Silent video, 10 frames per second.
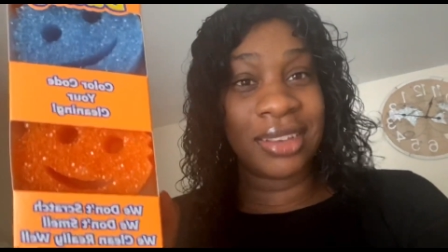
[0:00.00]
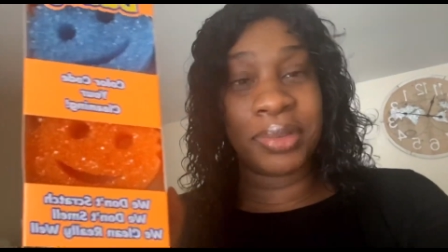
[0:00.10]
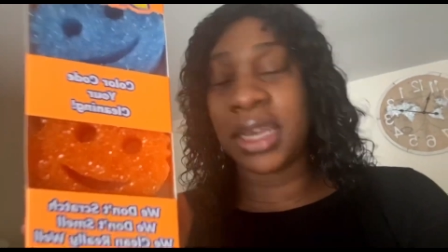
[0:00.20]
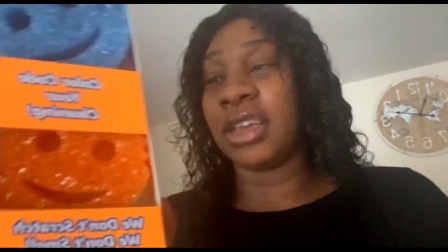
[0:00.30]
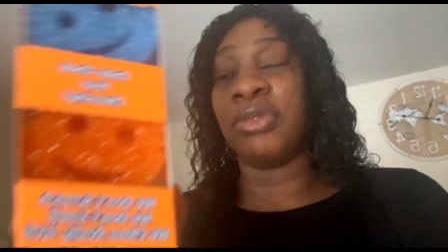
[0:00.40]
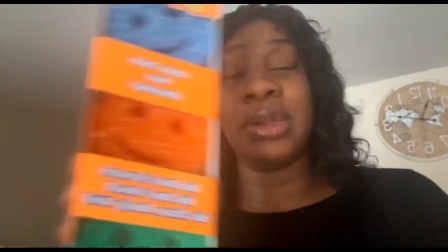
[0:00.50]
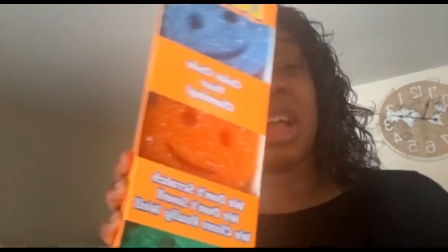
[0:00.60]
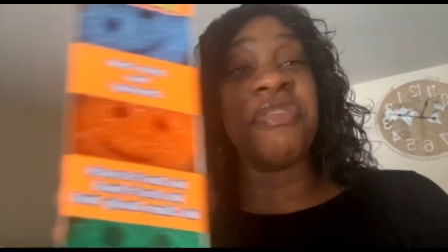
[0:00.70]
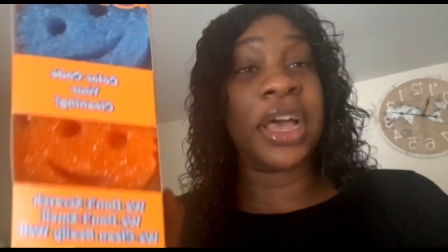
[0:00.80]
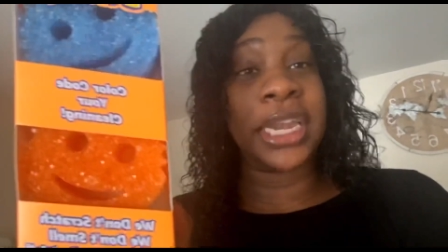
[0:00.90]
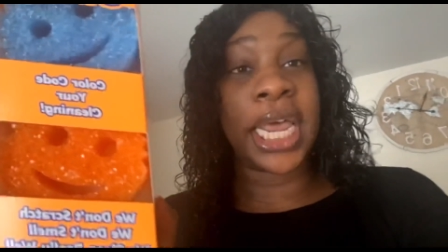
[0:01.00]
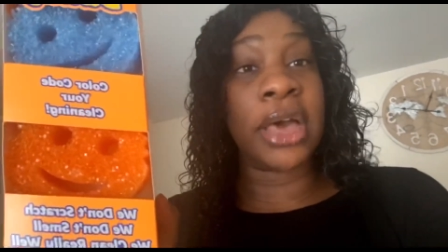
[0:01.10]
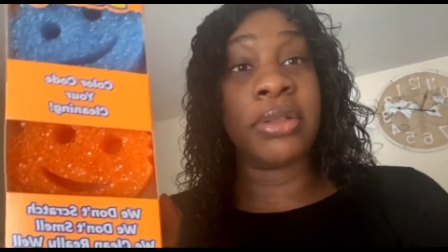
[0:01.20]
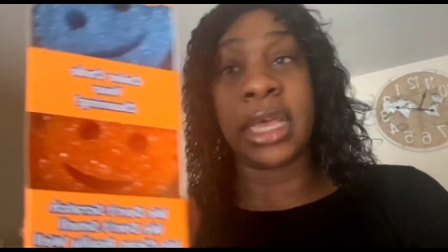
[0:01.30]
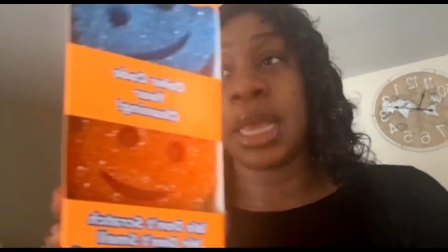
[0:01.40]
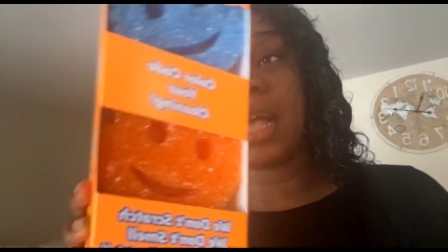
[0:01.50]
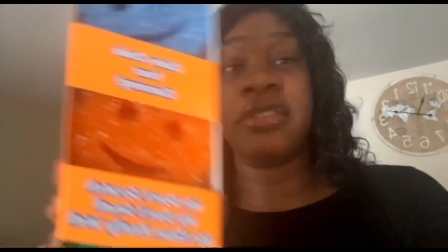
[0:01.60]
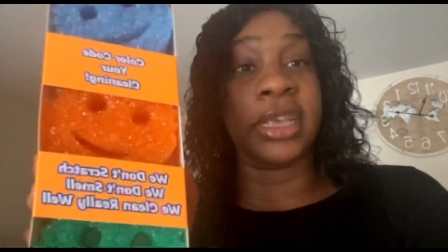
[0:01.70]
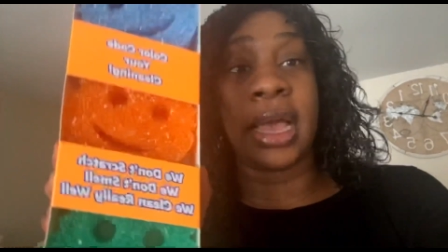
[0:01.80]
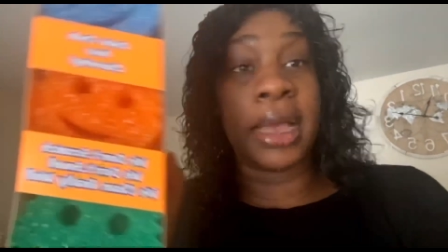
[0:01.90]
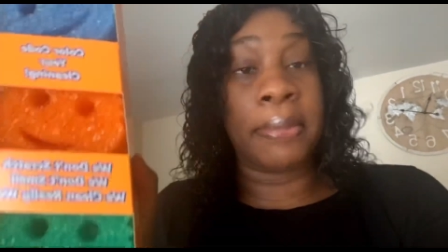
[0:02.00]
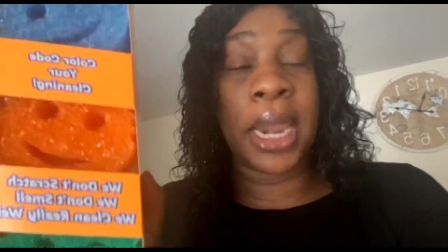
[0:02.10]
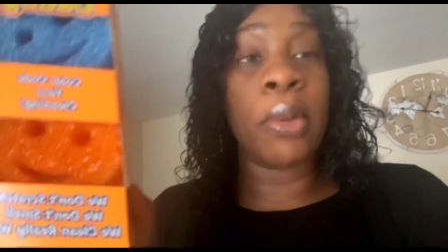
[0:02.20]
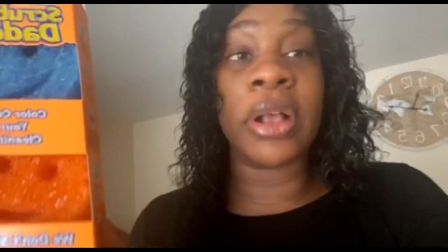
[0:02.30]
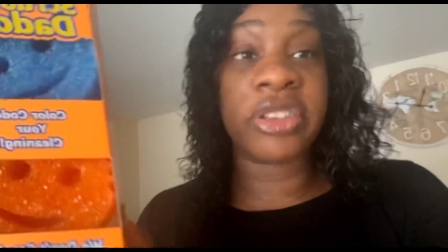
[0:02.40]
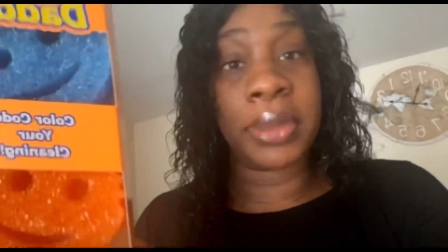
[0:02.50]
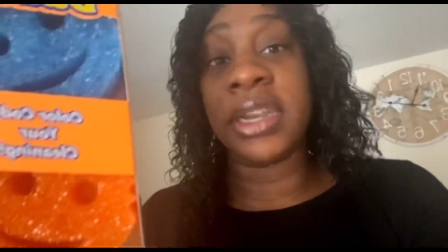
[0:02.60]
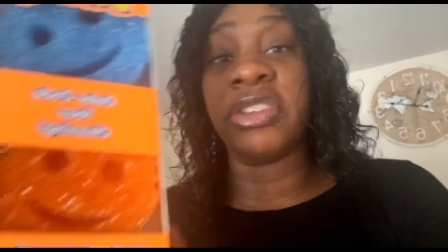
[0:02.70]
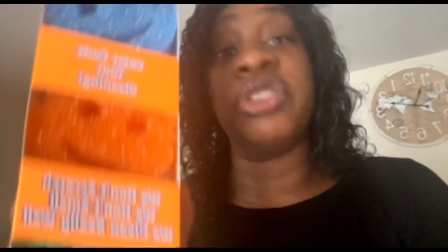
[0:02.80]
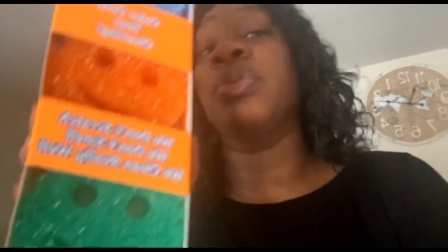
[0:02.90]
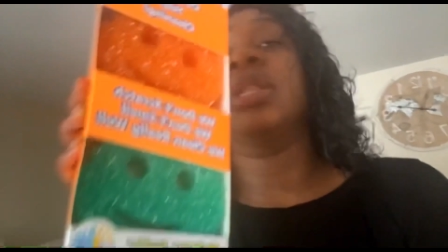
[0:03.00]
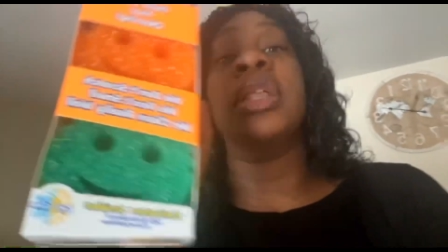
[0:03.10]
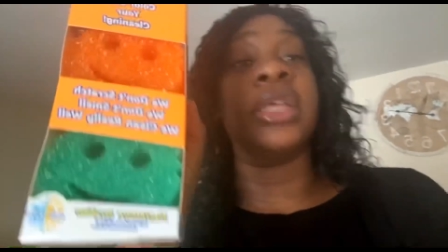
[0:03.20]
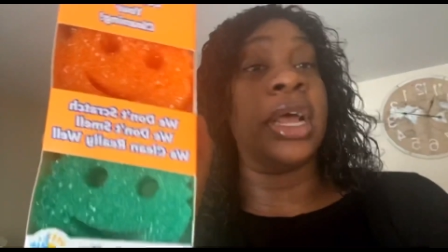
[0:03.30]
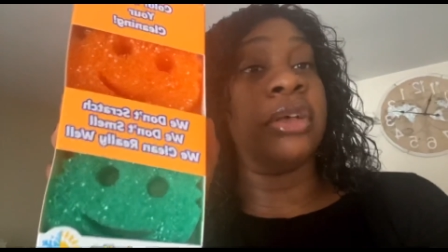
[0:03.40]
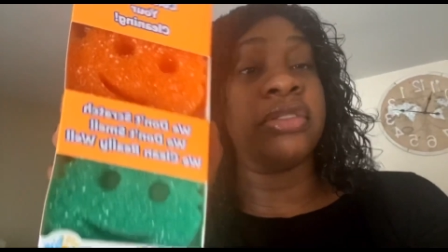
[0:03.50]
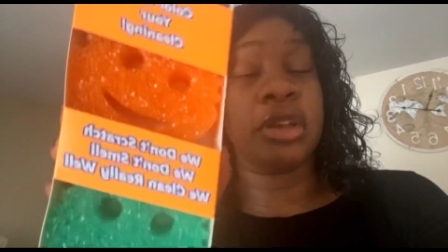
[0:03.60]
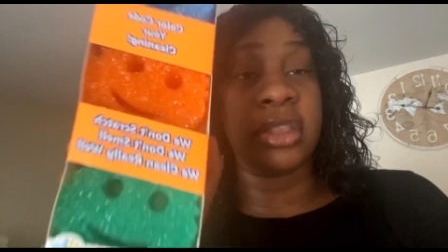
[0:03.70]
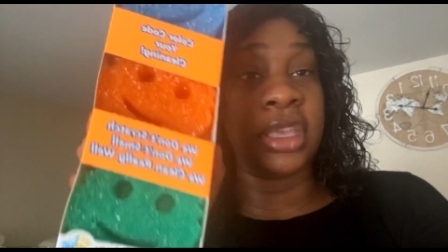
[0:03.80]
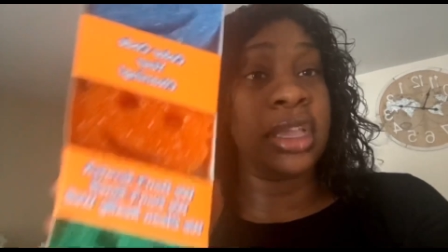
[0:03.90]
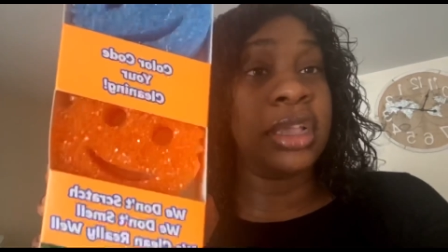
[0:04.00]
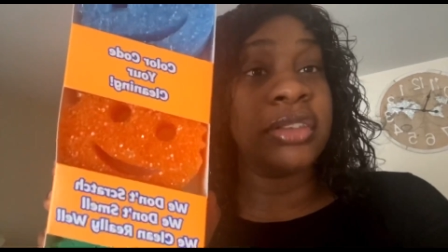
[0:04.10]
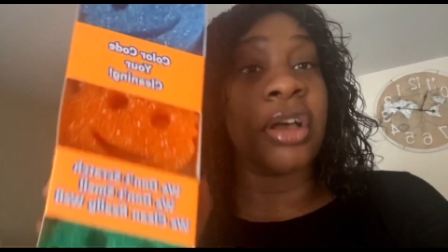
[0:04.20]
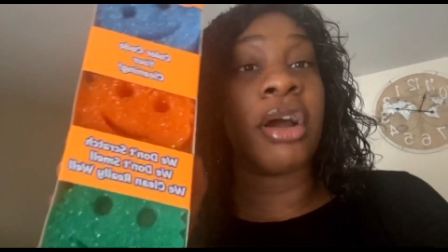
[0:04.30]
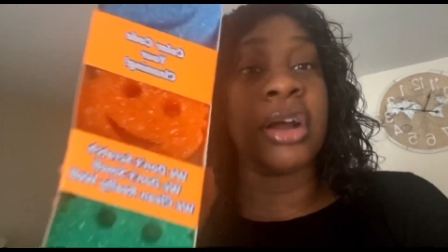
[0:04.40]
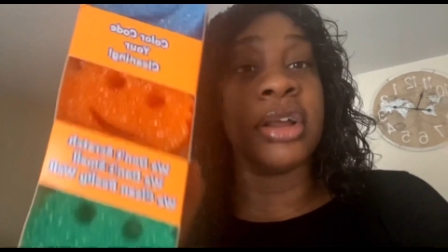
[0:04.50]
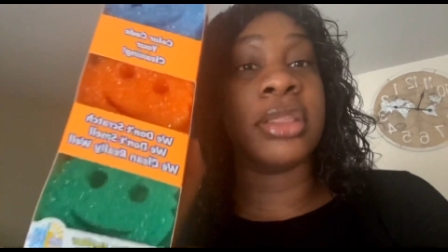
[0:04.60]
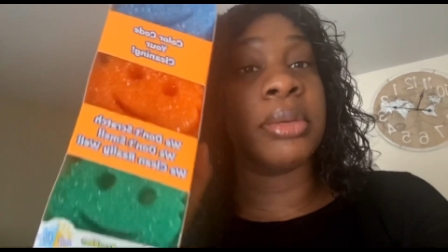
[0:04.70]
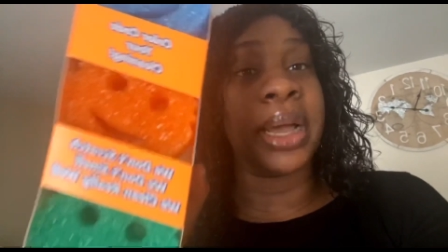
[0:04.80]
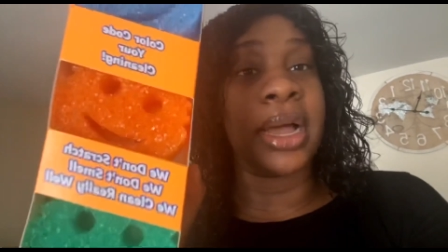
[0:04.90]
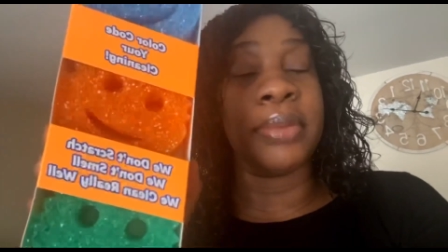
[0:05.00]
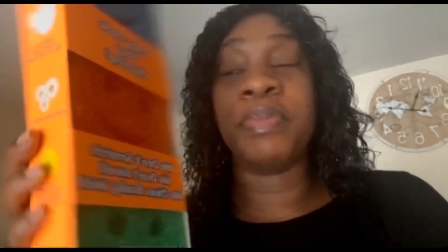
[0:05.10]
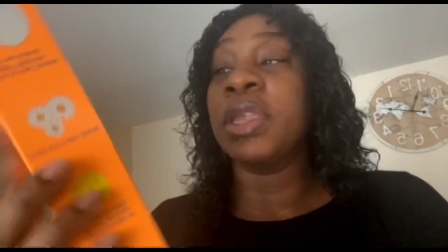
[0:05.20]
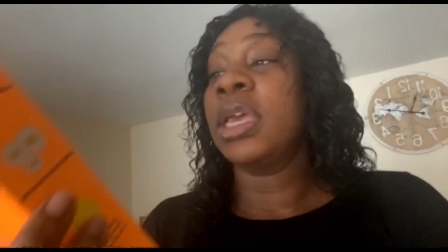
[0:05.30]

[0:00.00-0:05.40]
Because when I found out, like, I was like, I'm not washing my dishes with nothing else. Like, these are the bomb.